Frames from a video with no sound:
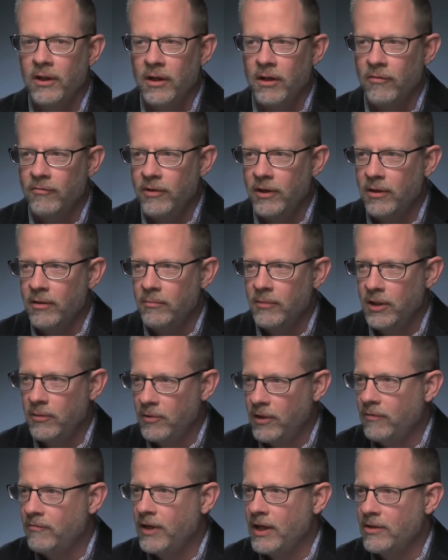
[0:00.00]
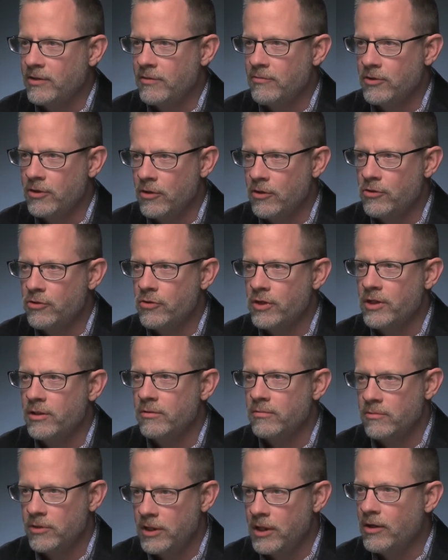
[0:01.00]
of the Minimally Invasive
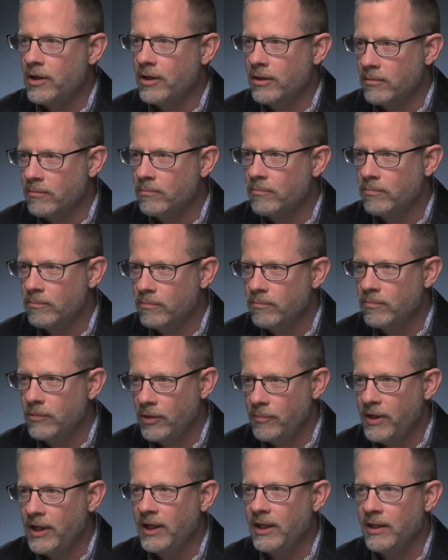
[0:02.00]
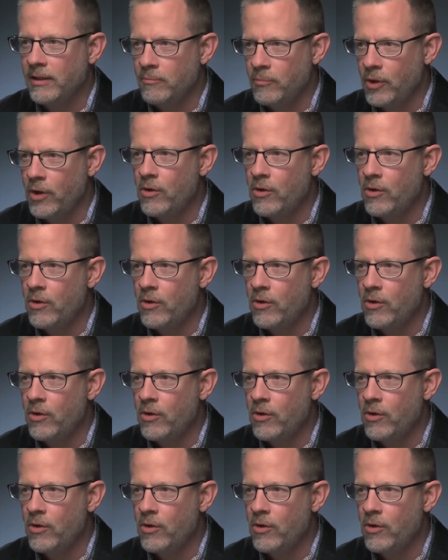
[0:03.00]
Surgery Steering Committee and